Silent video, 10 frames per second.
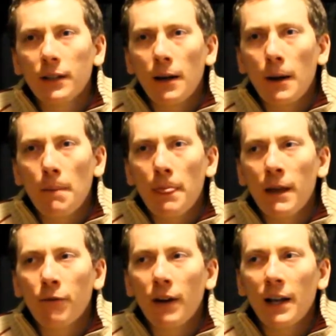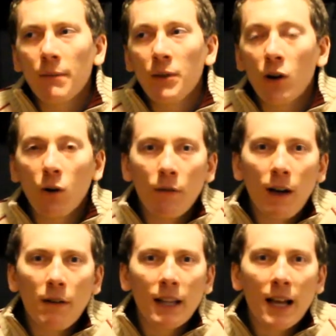If I
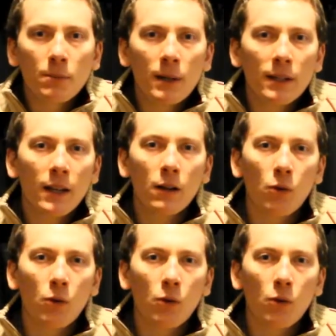have a last minute thing,